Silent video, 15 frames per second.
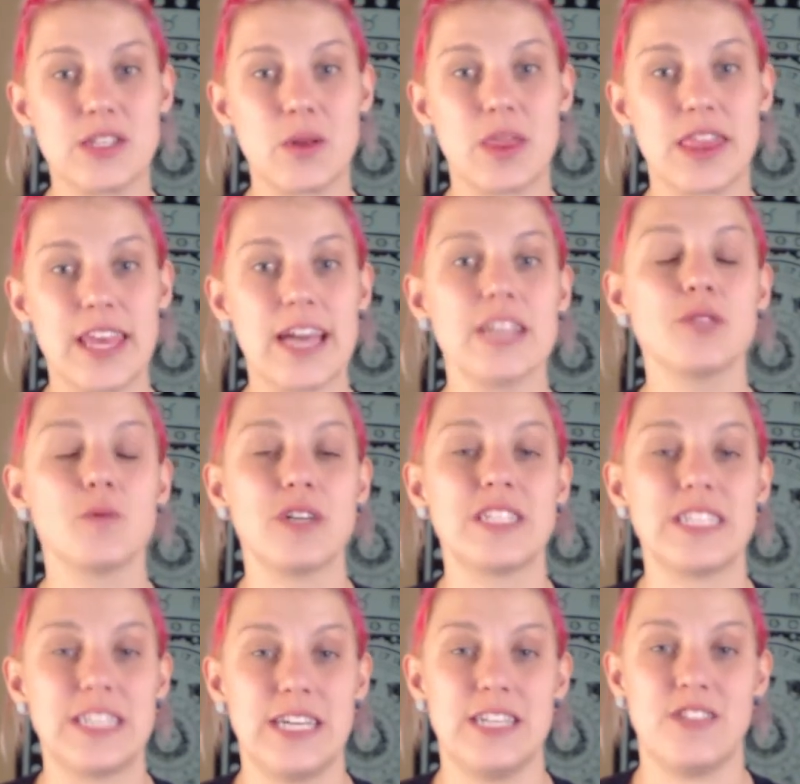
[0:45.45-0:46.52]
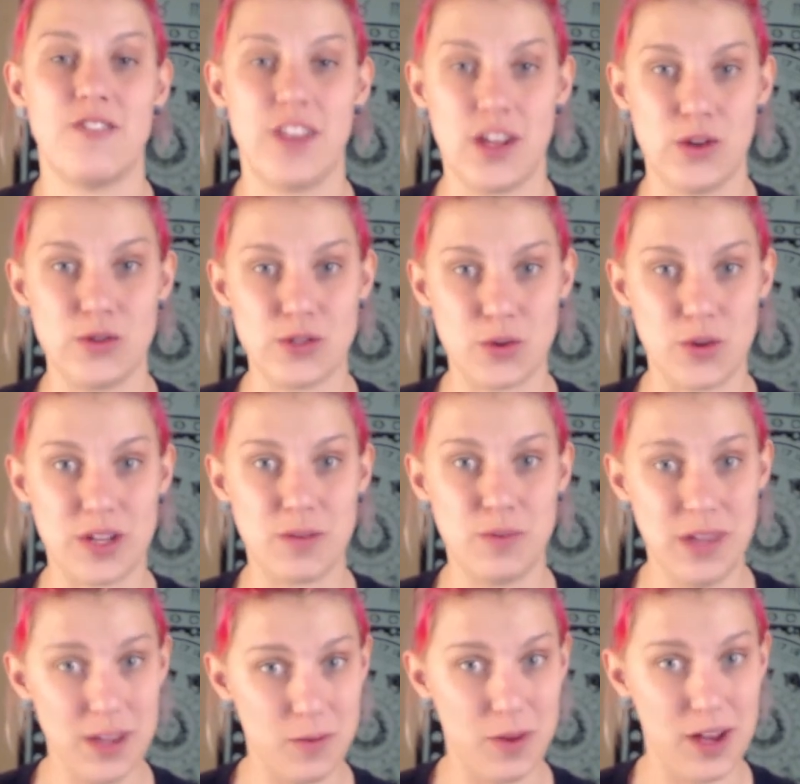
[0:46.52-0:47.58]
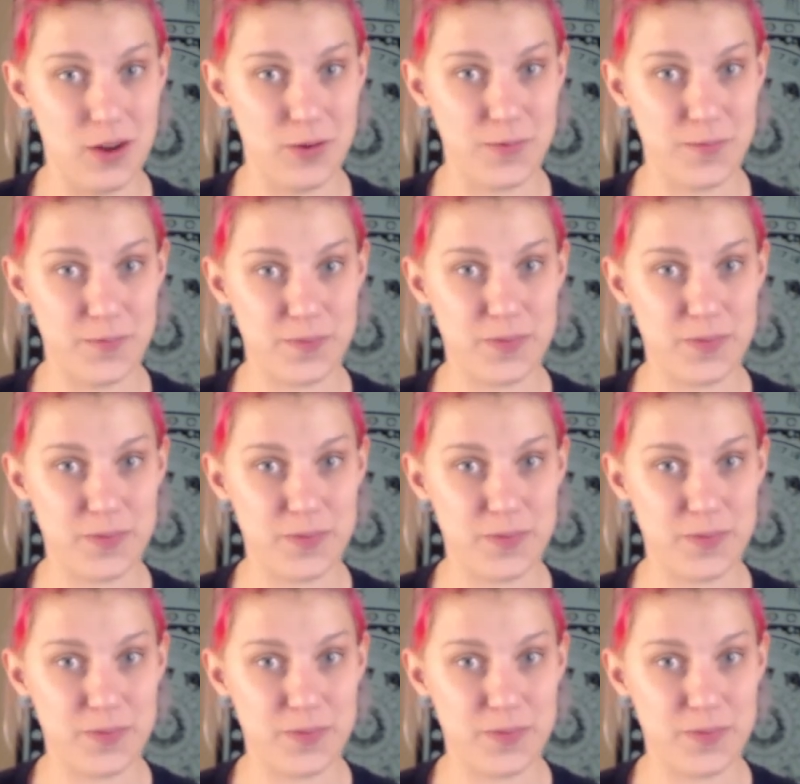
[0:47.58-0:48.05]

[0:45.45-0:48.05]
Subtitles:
So that's what today's video is going to be about.